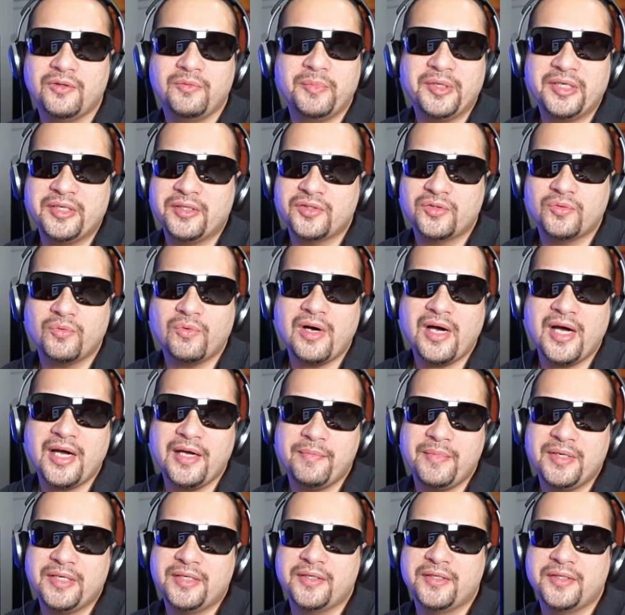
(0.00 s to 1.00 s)
Because why?
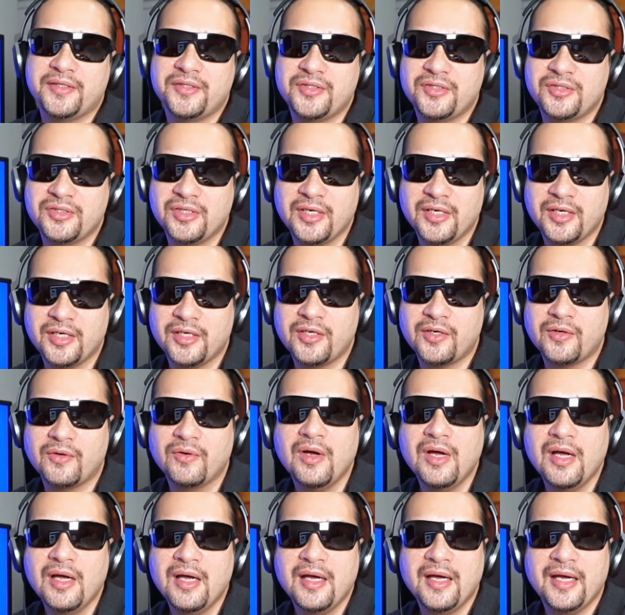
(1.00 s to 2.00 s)
Because
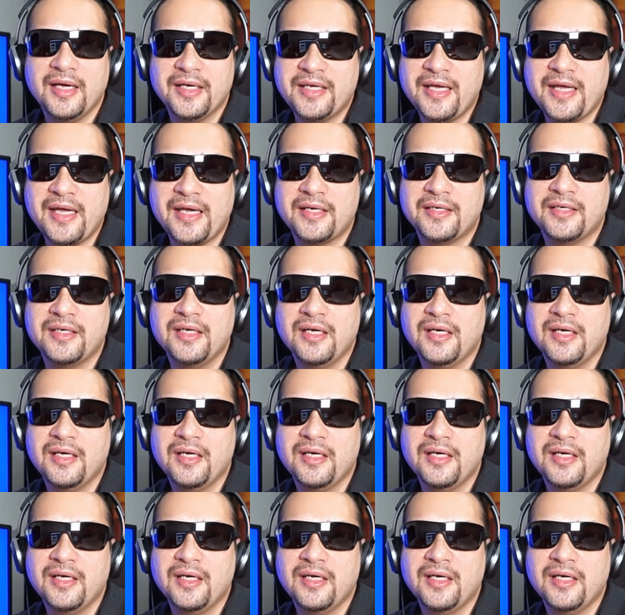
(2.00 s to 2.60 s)
again,